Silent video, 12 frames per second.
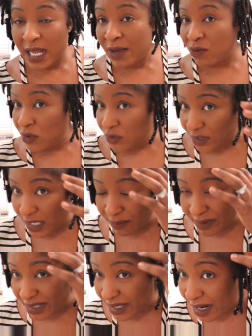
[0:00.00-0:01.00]
I will say
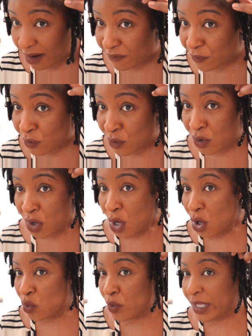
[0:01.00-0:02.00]
be careful
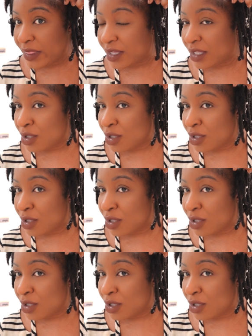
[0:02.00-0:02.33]
with